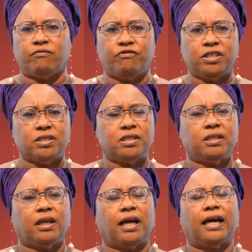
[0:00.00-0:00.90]

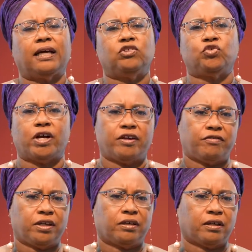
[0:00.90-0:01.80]
visiting and
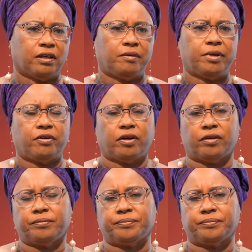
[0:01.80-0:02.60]
driving in America.